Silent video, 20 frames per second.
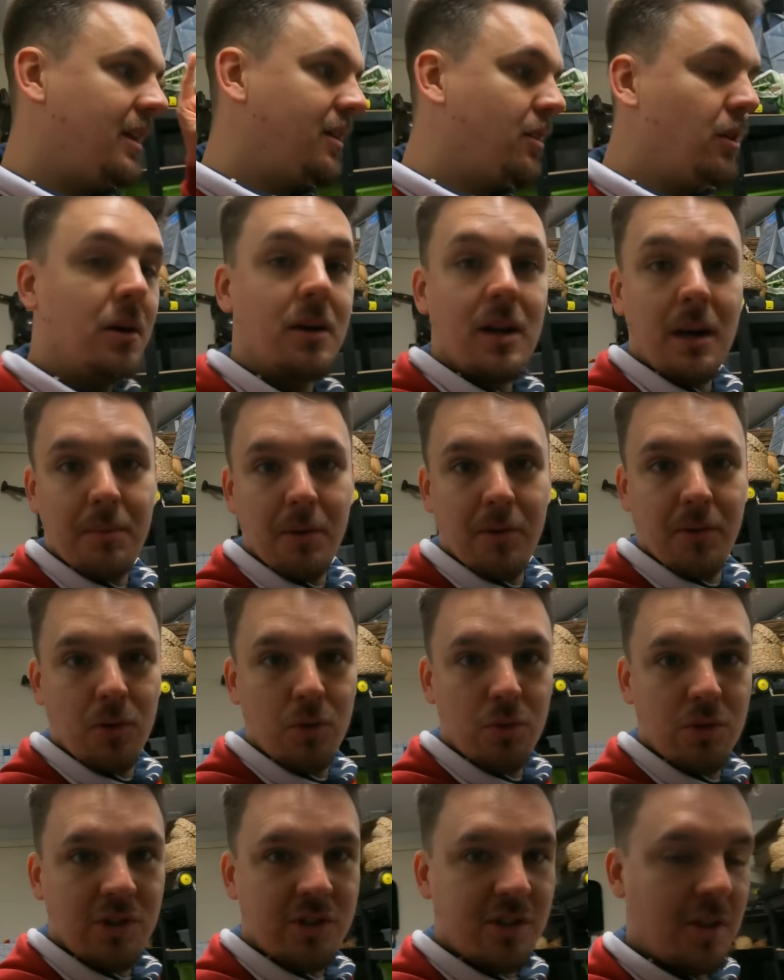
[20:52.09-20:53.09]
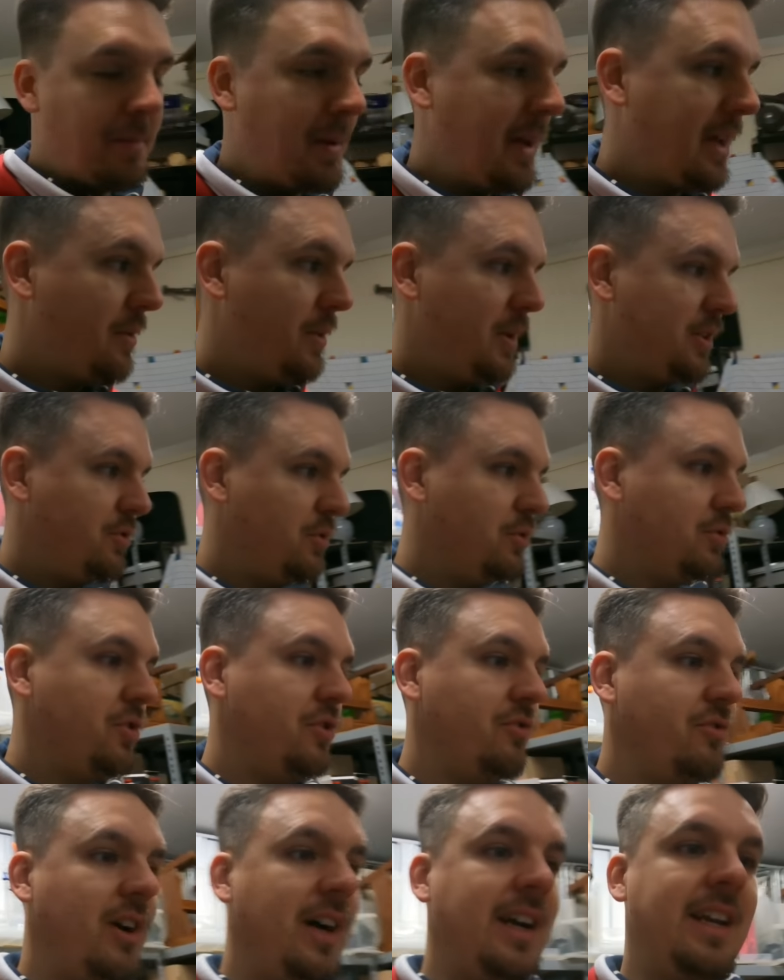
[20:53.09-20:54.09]
Got a couple of orders to pick, which we'll
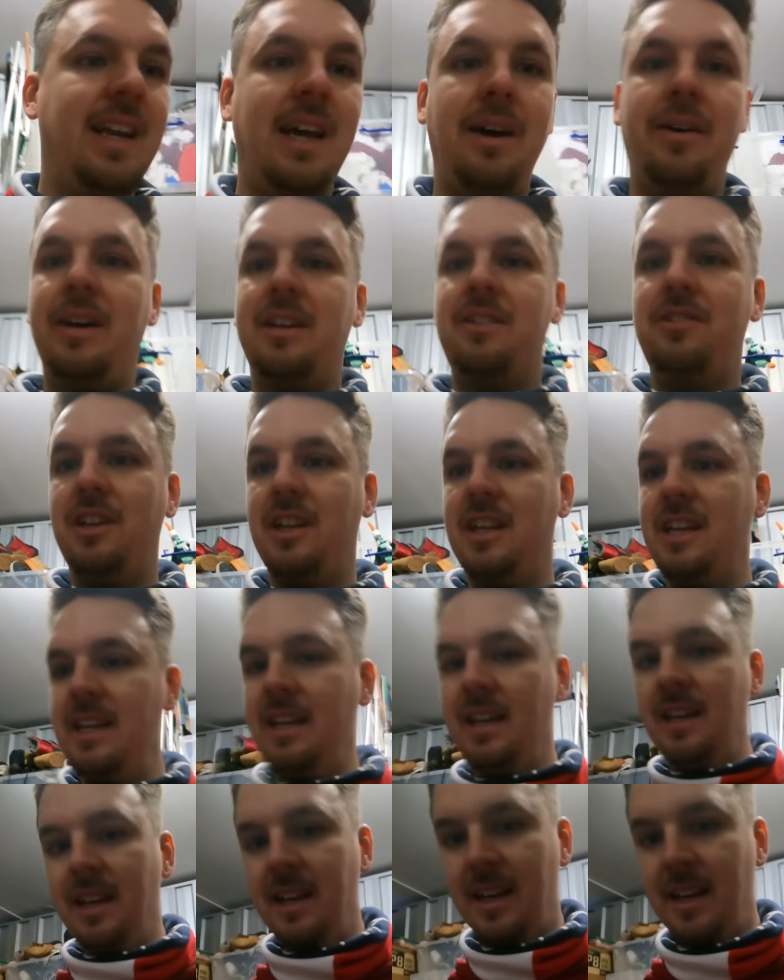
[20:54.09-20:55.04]
do right now actually.